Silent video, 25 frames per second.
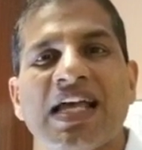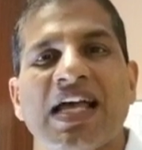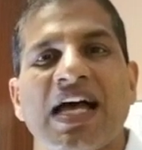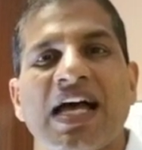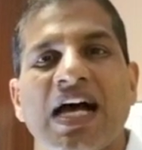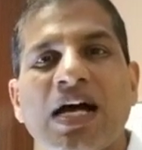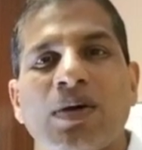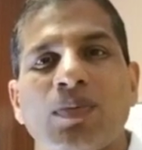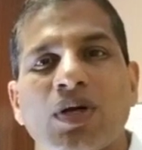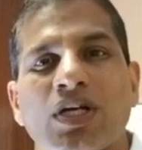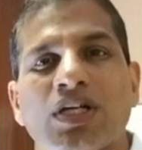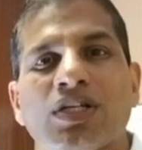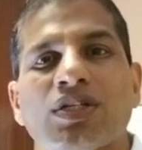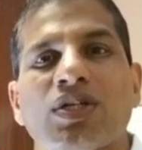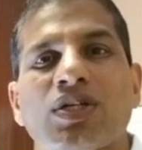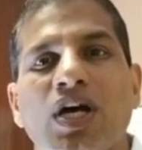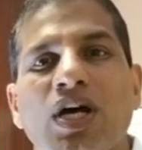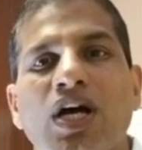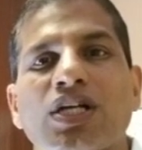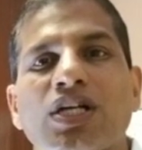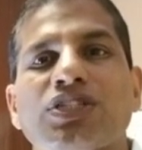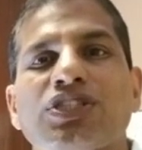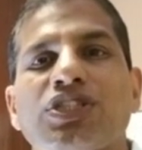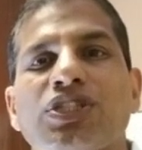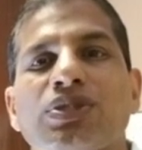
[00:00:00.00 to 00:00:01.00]
I want to
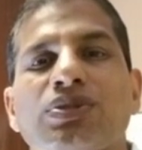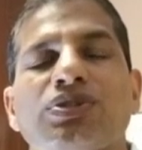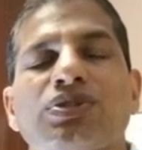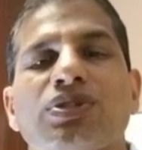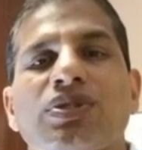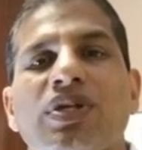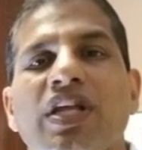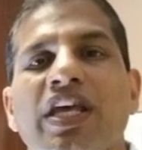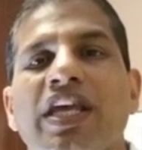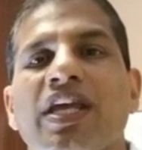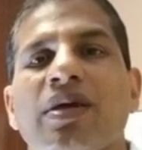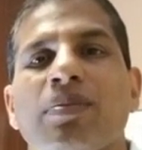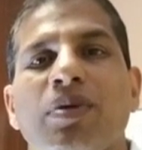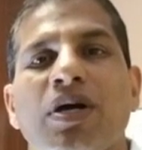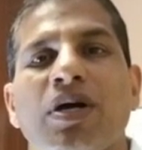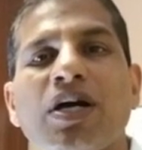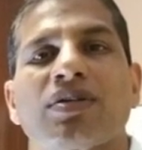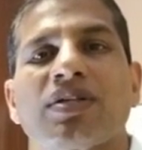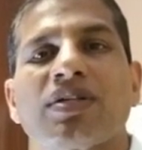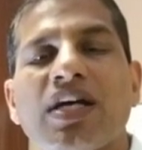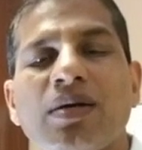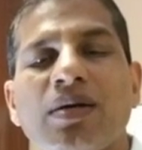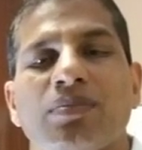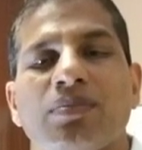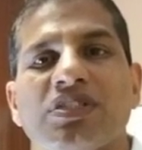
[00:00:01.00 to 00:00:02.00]
talk to you today about
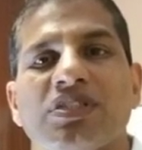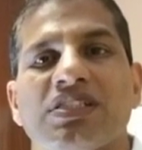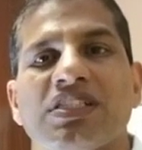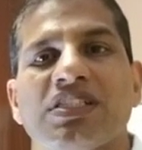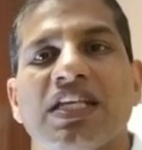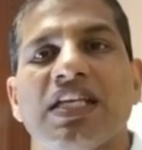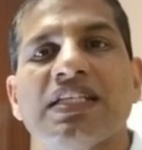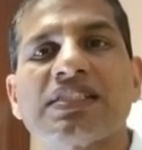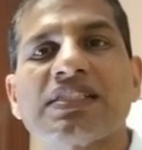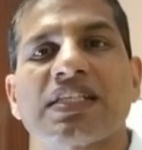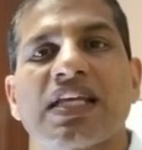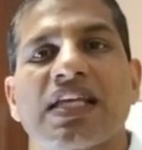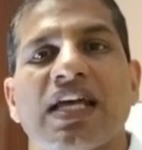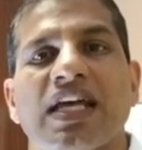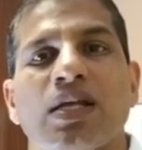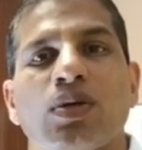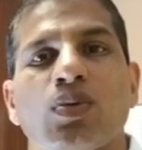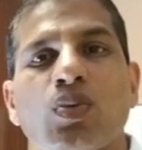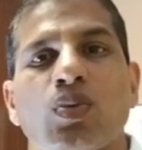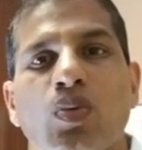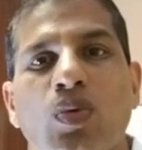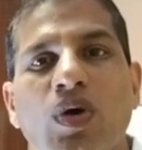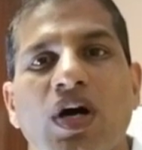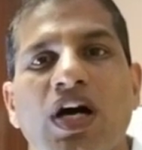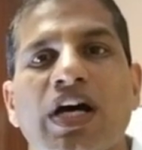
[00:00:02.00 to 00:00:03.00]
gum disease
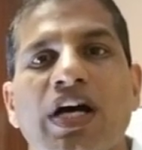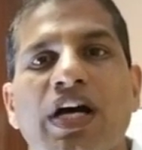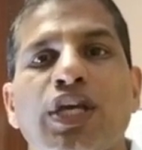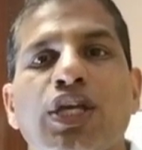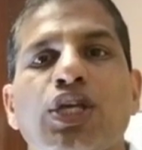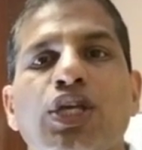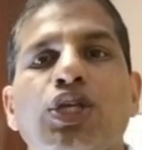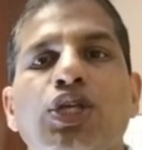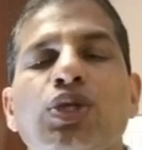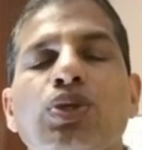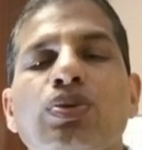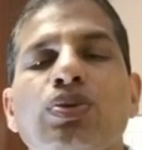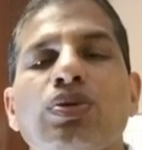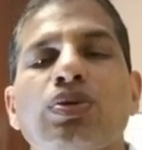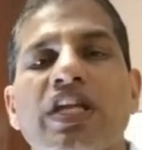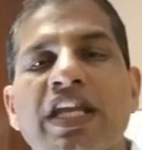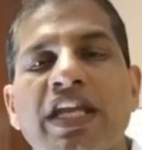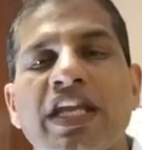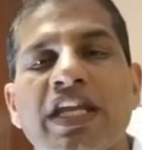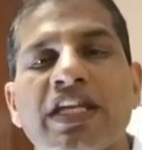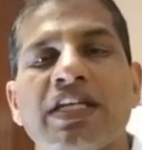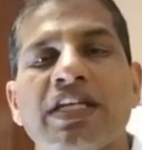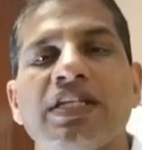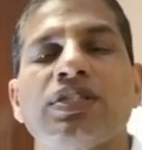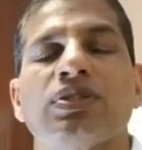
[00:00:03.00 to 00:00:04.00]
and why you
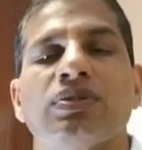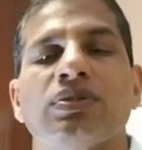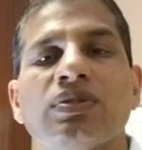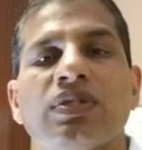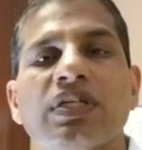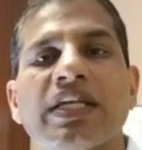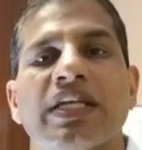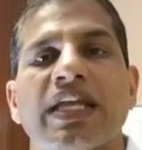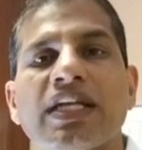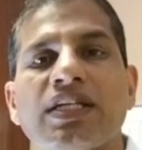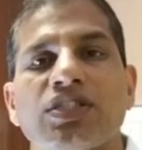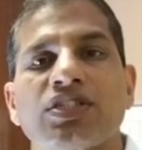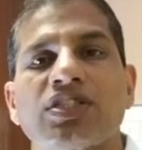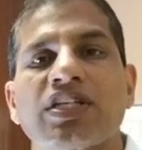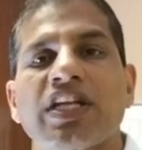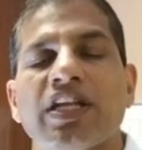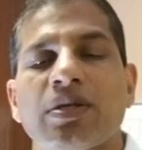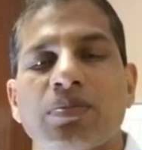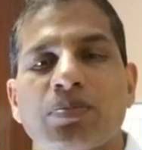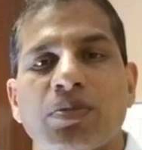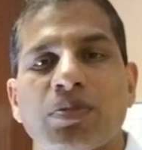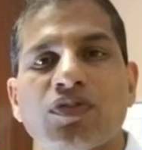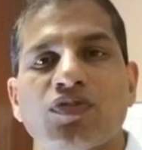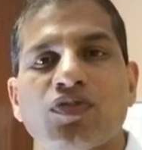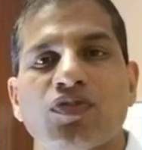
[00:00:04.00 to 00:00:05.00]
need to get
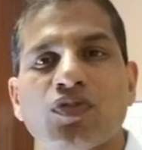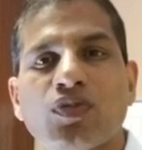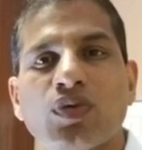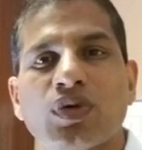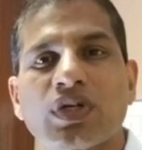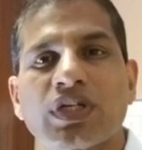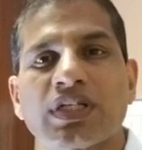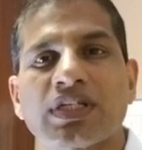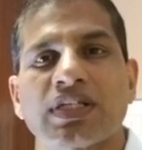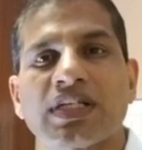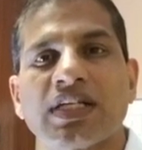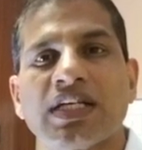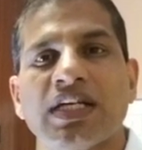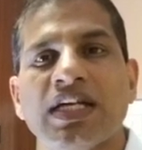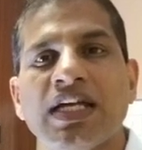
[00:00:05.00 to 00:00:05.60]
treatment for it.